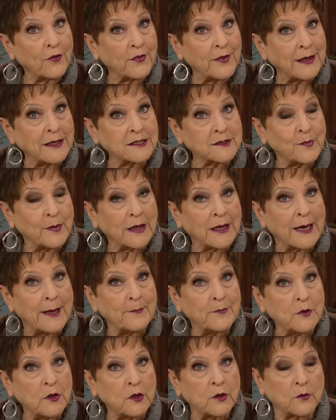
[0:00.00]
things
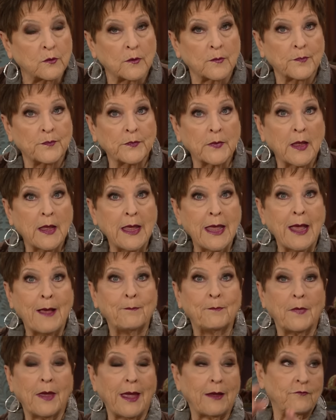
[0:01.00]
become new.
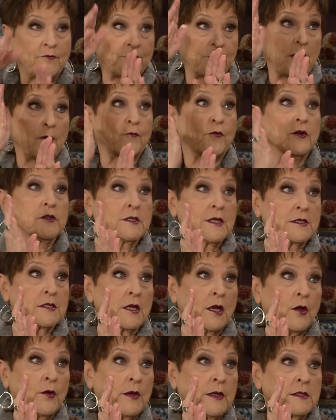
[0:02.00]
And 1
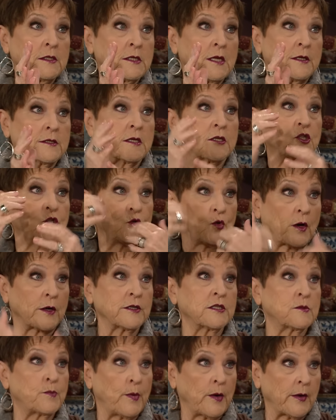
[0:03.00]
Thessalonians tells us you are a
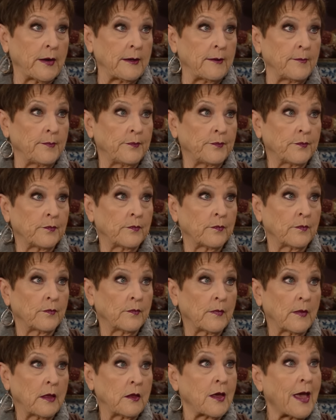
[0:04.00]
spirit. Yeah.
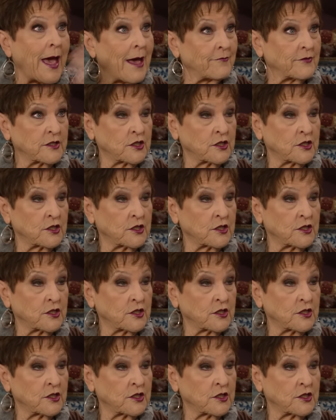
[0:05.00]
You have a